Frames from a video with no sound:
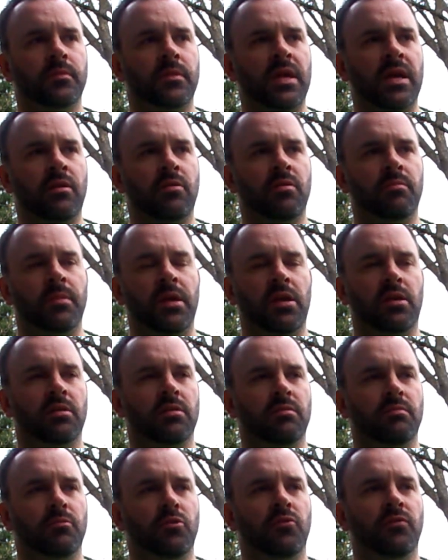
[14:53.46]
how to make
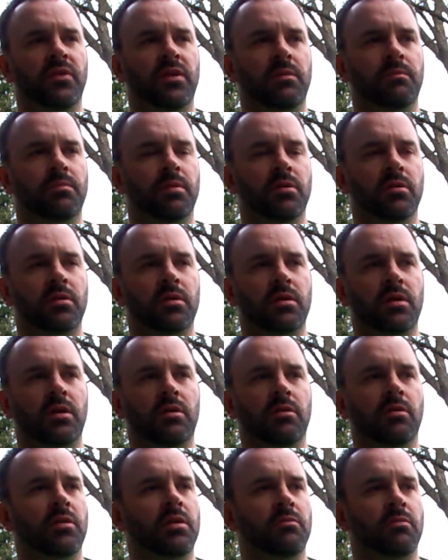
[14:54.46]
a movie book. I
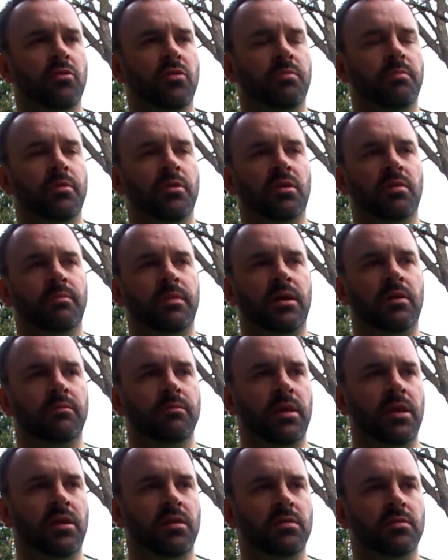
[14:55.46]
don't know, he wrote a book about
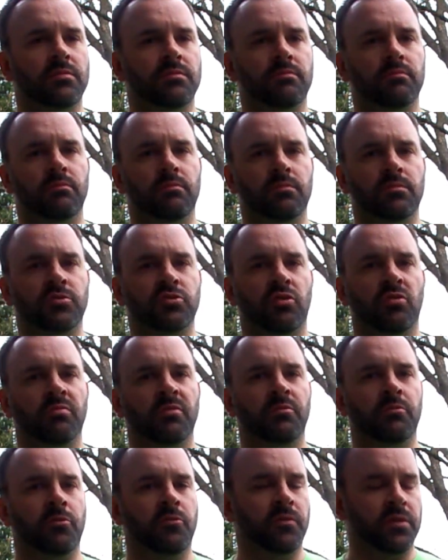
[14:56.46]
making
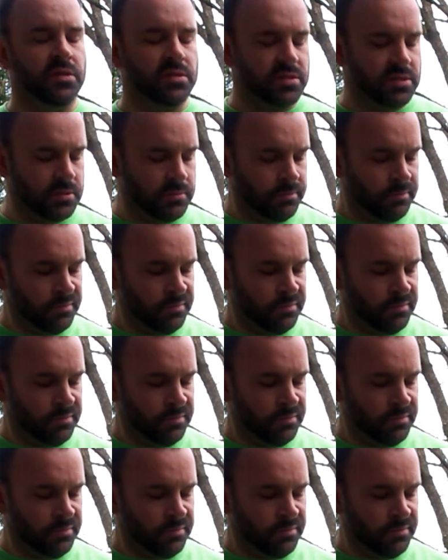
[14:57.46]
Troma movies.